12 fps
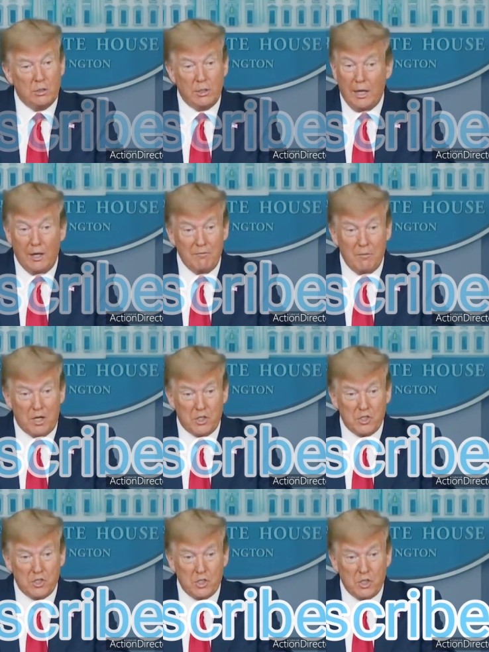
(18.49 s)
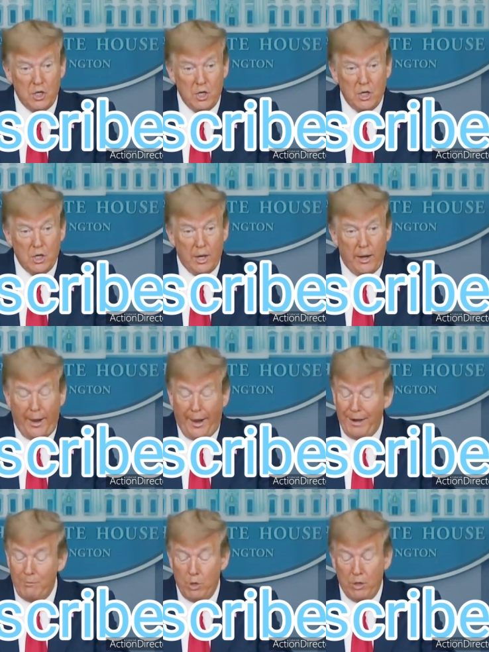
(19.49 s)
They love mosques.
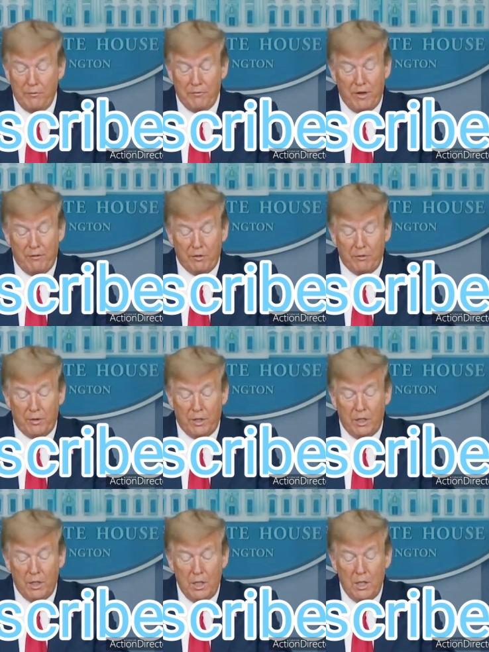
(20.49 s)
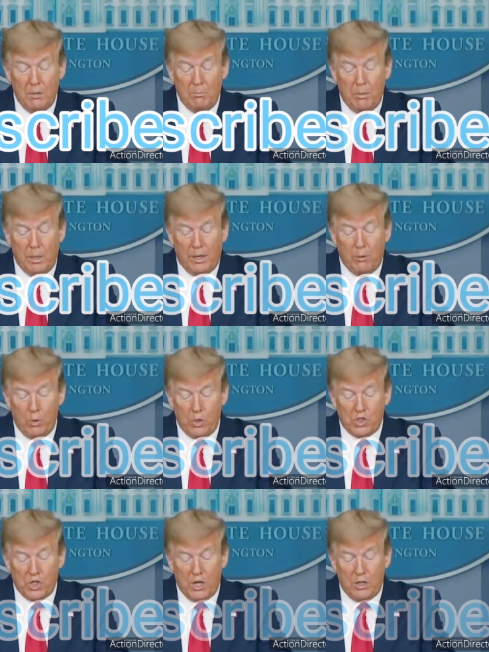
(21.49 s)
And I'm all in favor of that. But I
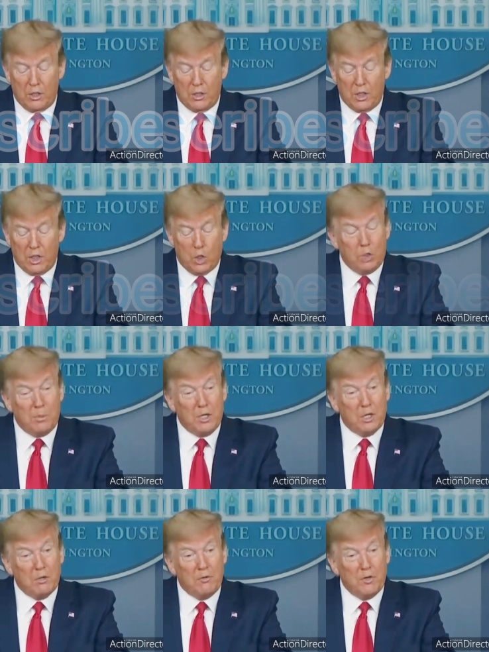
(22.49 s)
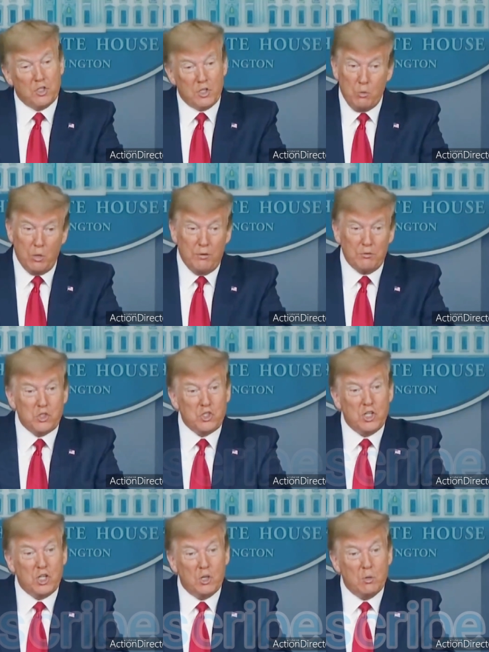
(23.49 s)
would say that there could be a difference, and we'll have to
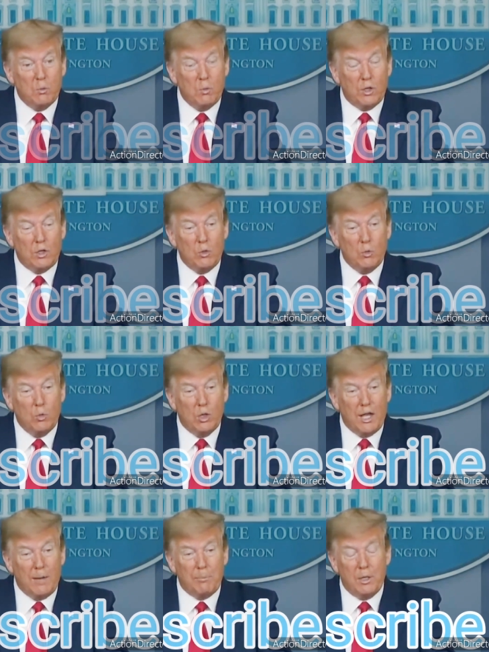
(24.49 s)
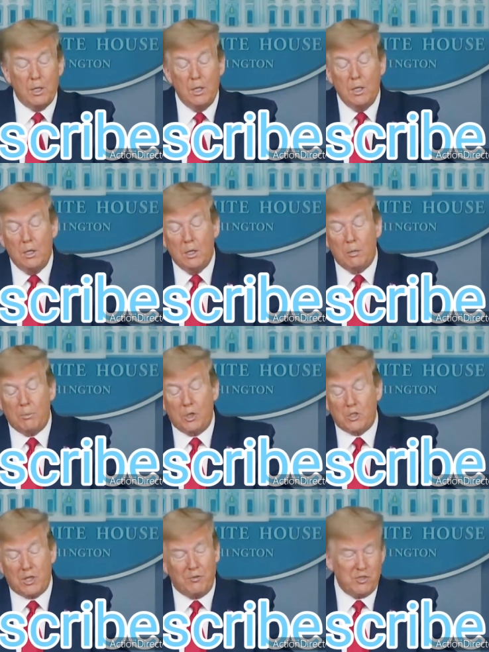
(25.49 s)
see what will happen,
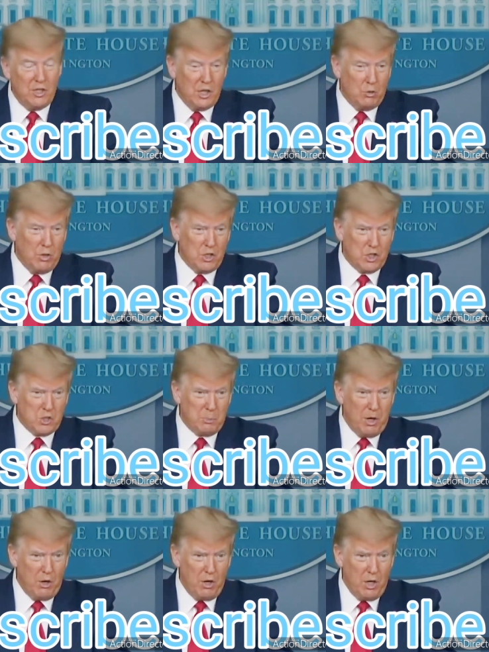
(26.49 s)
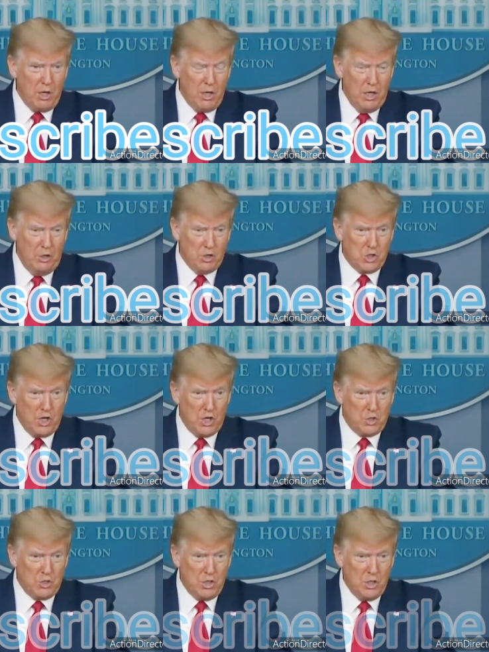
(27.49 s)
because I've seen a great disparity in this
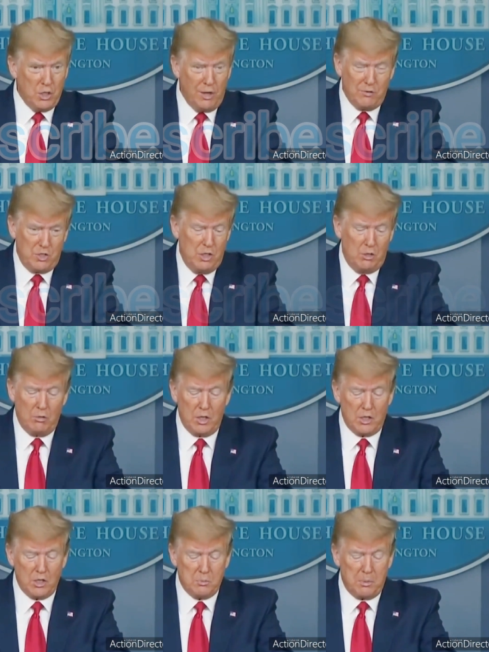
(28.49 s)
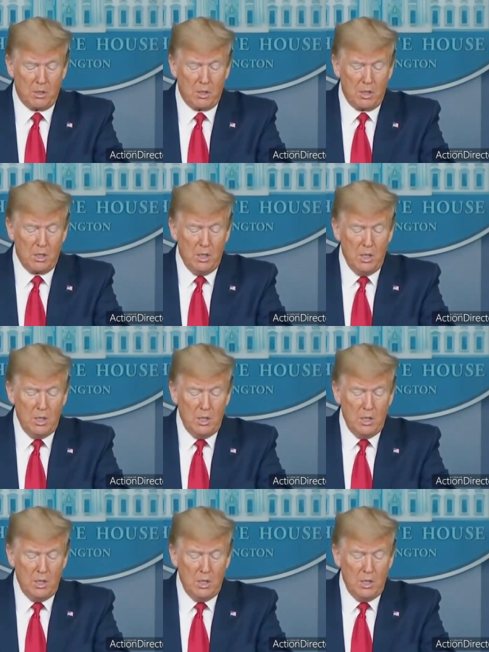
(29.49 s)
country. I've seen a great disparity.